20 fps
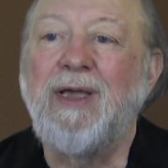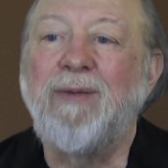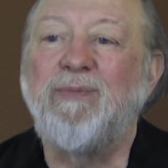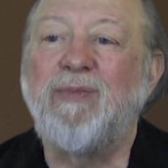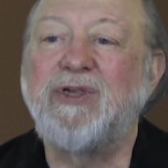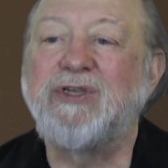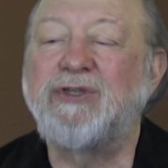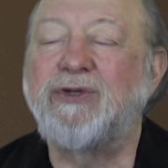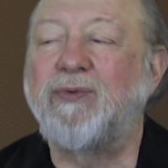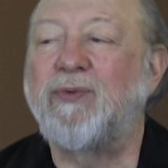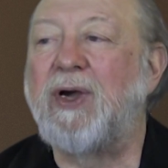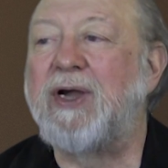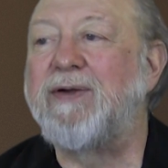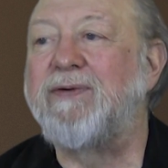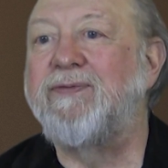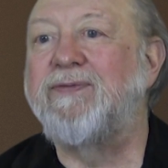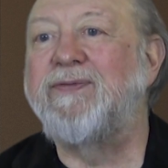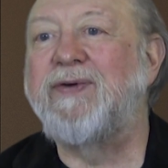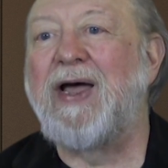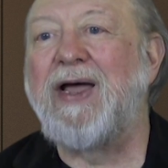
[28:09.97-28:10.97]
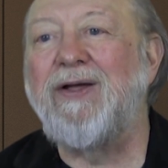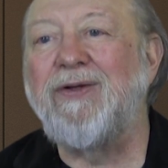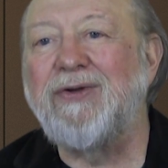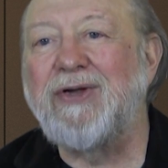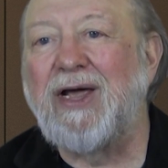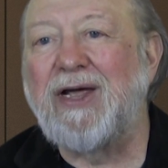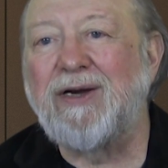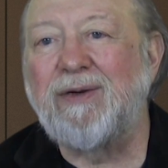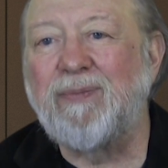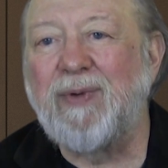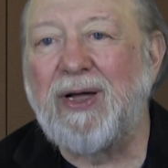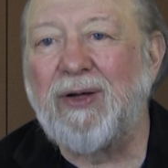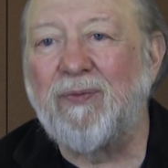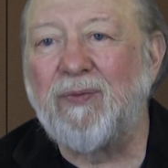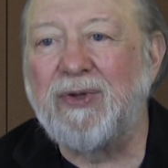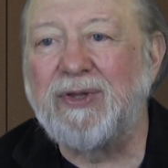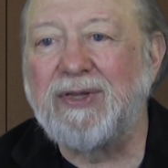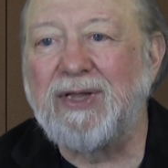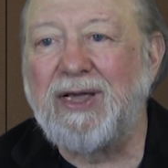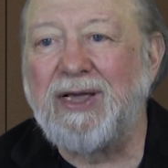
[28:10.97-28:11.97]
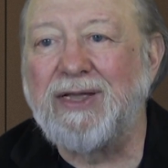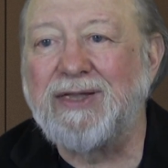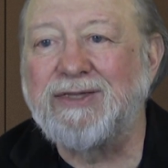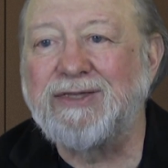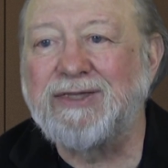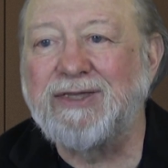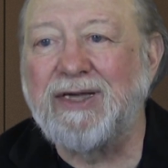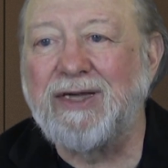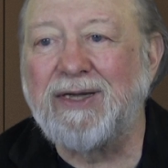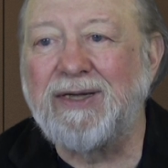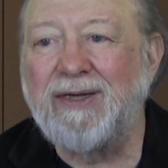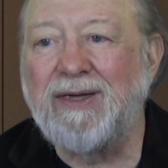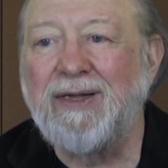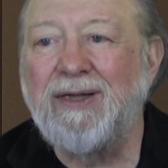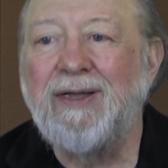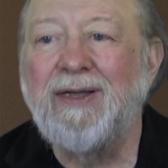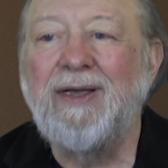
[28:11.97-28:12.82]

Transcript: Mr. Wright found out about what they had said,